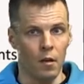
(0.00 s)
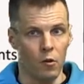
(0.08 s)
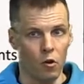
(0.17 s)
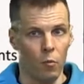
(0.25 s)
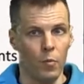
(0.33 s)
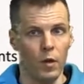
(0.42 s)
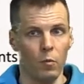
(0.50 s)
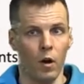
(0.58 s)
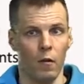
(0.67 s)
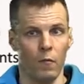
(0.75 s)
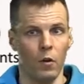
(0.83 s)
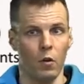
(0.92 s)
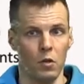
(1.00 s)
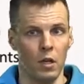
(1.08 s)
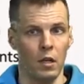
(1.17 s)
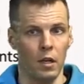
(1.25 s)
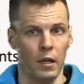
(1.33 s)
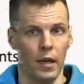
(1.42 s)
dropping one of those
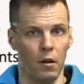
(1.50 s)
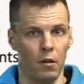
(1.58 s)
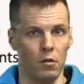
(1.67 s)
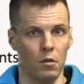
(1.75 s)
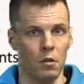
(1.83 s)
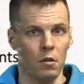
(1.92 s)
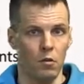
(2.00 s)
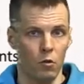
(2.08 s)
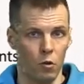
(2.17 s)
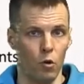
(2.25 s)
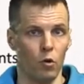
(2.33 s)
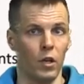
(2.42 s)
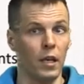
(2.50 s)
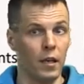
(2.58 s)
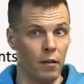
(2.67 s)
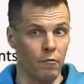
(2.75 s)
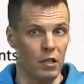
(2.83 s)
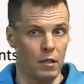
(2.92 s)
indicators could
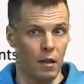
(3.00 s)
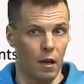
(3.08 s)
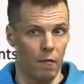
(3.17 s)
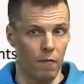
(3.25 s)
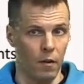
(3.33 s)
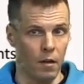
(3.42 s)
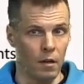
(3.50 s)
increase the alpha.